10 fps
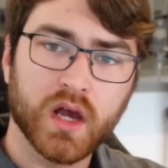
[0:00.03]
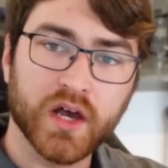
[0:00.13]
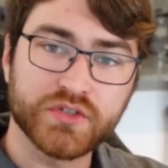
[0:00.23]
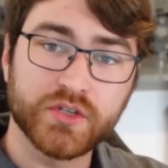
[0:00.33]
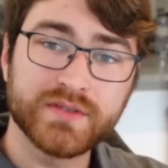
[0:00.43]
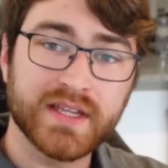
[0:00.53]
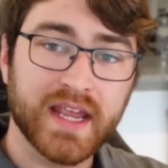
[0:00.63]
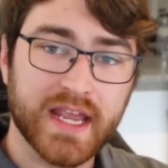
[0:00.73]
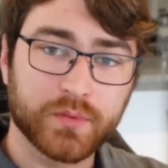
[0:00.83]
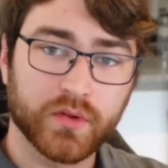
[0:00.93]
On Tuesday,
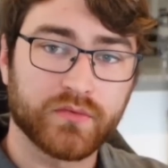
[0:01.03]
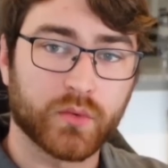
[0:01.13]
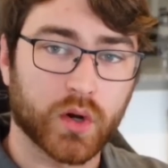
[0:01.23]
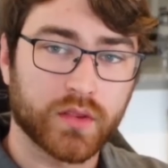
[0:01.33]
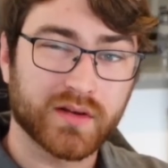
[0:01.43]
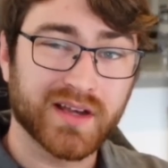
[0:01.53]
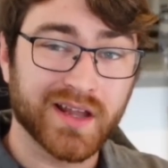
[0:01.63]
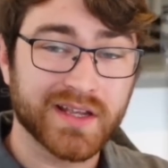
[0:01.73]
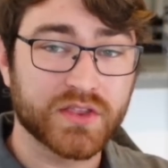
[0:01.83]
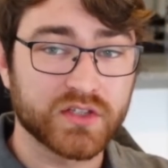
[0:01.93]
April the 4th,
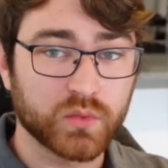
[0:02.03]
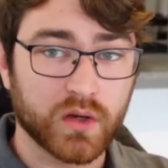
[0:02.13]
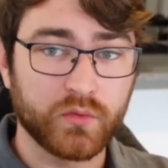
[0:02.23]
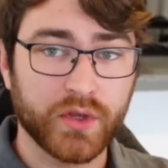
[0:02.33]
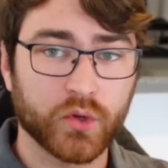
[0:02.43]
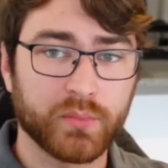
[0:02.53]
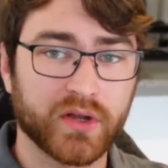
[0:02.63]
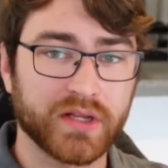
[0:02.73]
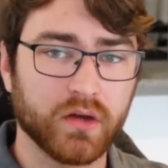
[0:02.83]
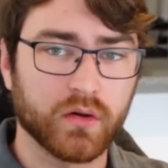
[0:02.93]
Connick, the 12-week-old
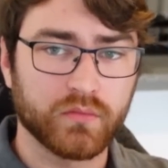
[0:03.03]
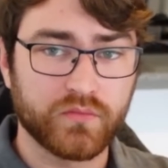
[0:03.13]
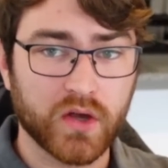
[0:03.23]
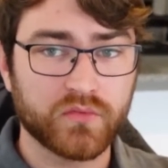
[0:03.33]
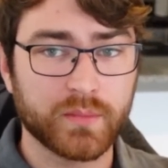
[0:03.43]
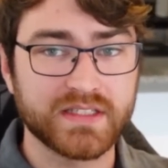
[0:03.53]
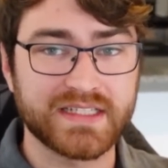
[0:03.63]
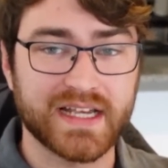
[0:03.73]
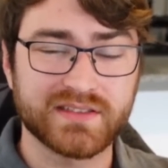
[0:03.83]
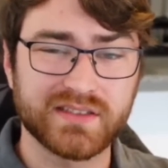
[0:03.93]
bald eagle, fell from his
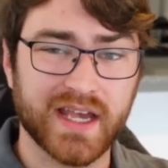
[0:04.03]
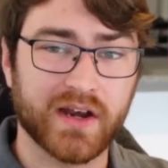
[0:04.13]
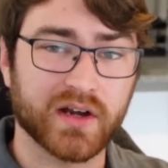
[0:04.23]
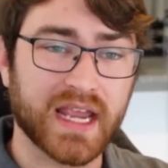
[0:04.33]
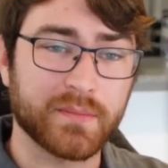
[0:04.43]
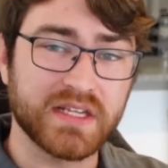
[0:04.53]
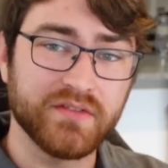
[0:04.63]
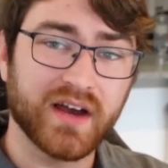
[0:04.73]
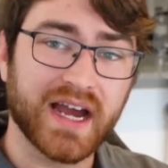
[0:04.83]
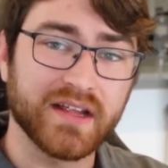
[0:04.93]
nest at our
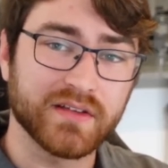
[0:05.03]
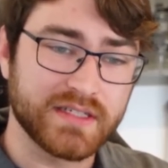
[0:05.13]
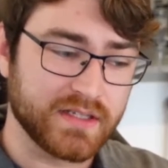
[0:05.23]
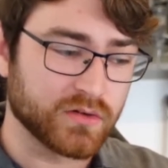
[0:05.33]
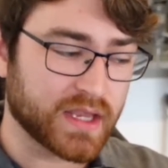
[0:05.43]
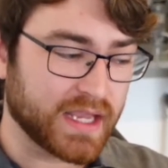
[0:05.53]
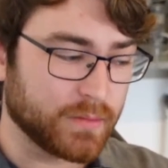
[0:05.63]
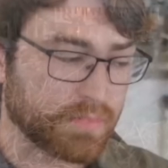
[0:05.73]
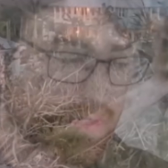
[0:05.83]
Captiva Eagle Cam.